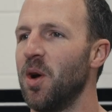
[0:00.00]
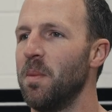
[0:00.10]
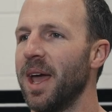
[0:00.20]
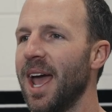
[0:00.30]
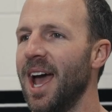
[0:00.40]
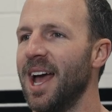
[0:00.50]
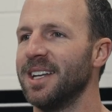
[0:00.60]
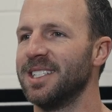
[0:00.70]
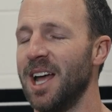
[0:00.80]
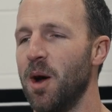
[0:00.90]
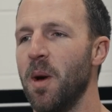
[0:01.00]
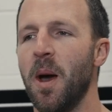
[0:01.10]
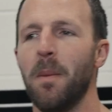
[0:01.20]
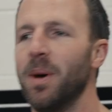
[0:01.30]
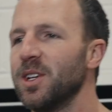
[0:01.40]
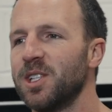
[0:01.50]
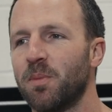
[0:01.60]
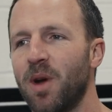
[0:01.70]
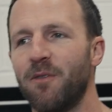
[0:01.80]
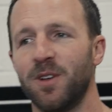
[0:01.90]
on my hand. Now, personal
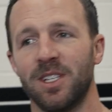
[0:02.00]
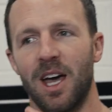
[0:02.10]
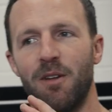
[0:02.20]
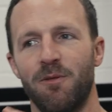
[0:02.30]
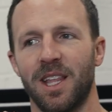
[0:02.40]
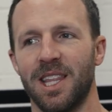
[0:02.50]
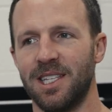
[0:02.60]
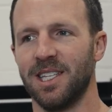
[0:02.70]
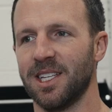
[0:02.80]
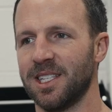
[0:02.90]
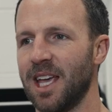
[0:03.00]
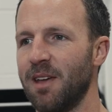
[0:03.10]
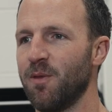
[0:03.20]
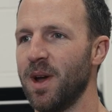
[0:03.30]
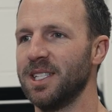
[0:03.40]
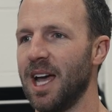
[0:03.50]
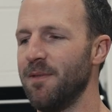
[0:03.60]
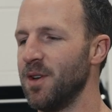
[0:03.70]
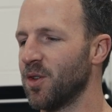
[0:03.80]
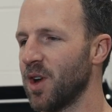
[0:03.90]
preference, I think this is a safe way to
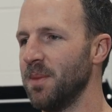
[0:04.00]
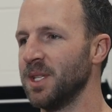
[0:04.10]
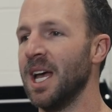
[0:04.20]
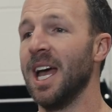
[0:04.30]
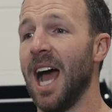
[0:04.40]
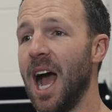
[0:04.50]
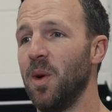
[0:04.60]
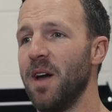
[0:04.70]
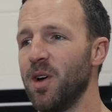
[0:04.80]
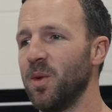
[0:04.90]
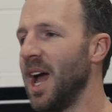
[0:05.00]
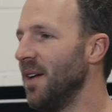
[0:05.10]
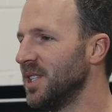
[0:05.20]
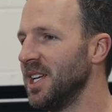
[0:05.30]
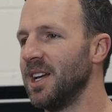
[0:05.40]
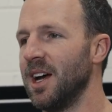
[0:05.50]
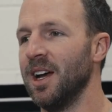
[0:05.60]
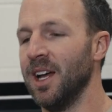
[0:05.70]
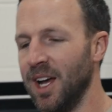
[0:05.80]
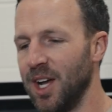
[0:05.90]
have your grips. However, we have seen a
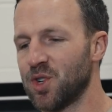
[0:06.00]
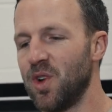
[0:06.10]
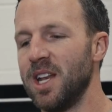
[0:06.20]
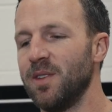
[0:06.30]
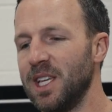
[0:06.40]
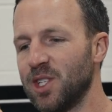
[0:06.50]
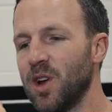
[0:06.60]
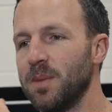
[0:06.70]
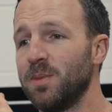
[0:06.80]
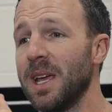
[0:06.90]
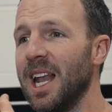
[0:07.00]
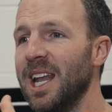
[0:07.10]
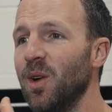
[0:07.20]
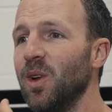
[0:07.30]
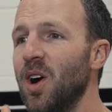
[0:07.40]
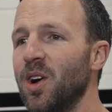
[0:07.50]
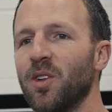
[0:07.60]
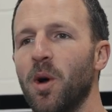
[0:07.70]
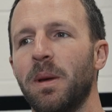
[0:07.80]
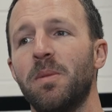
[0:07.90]
trend of these grips being a little
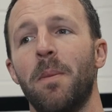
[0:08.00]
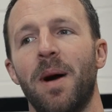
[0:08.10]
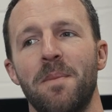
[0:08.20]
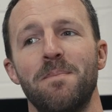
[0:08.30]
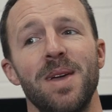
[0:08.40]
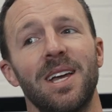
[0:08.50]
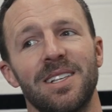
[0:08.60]
longer or people buying bigger